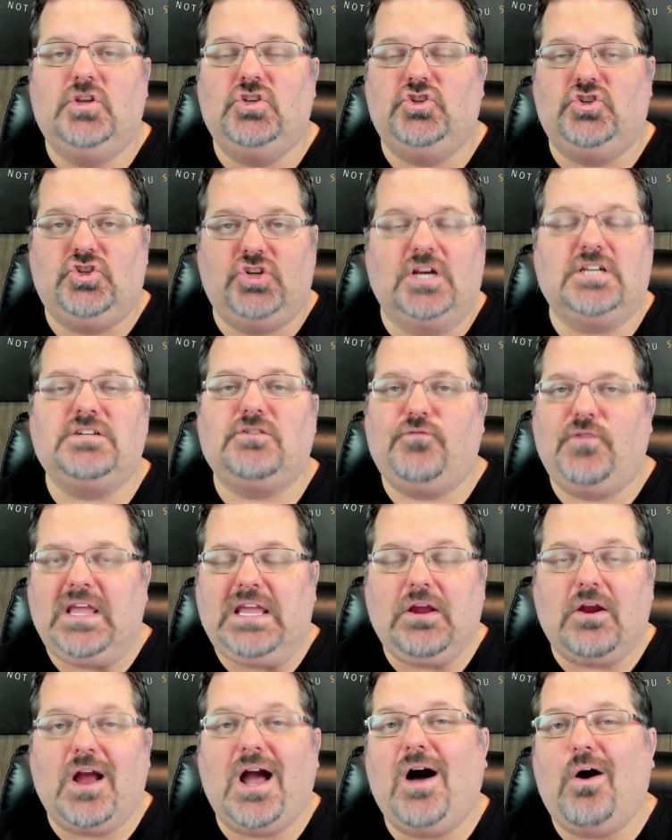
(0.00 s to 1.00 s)
Just
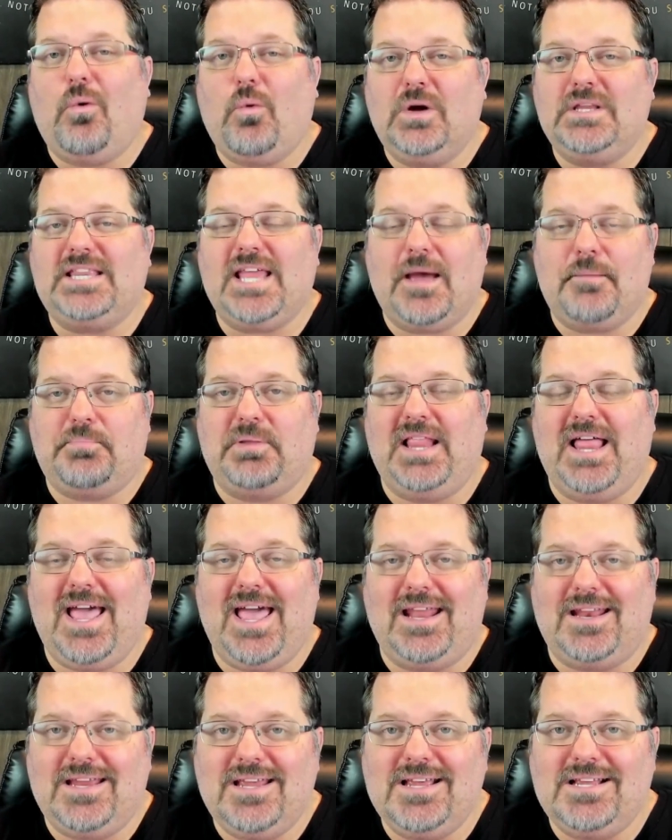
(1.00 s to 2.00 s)
figure out what that
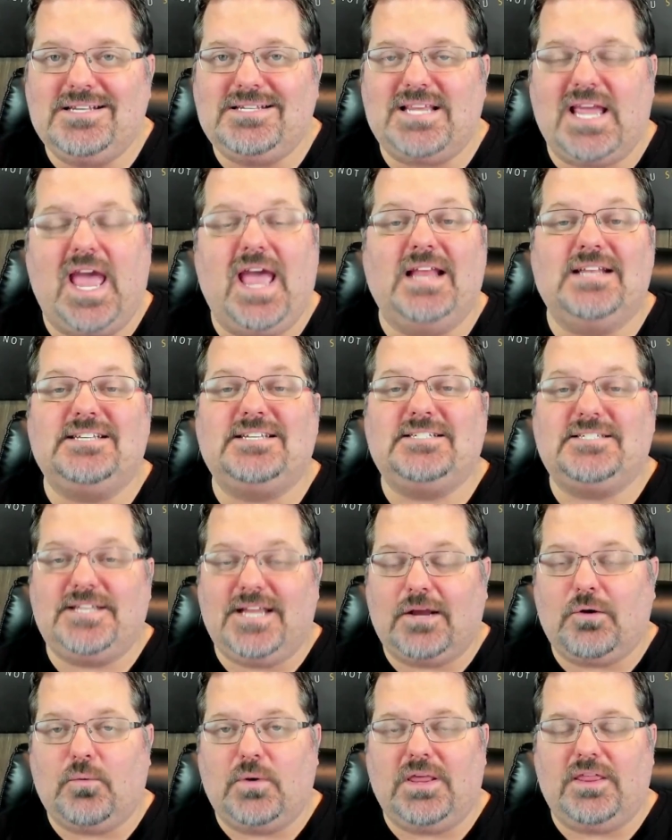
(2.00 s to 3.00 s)
plan is and
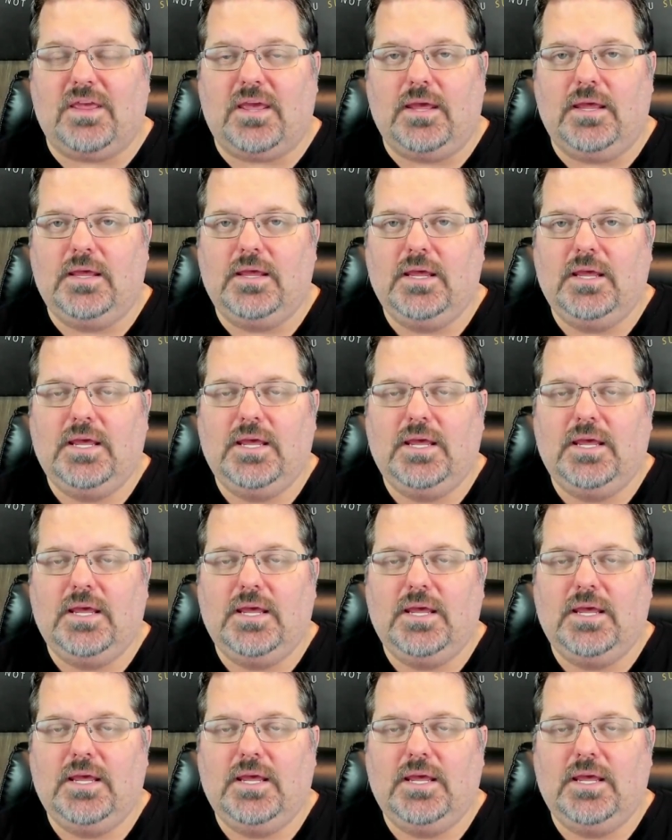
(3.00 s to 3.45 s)
stick with it